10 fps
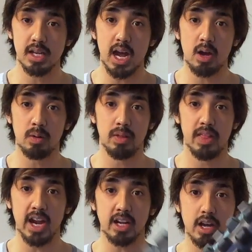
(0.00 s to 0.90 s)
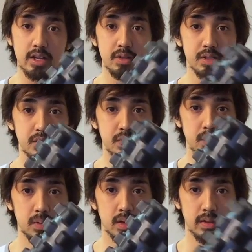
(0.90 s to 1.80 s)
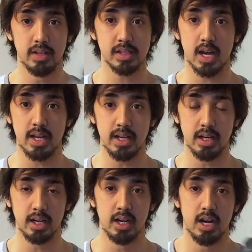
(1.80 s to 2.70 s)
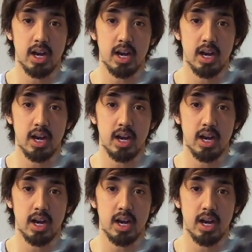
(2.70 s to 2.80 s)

now that I got used to this guy here,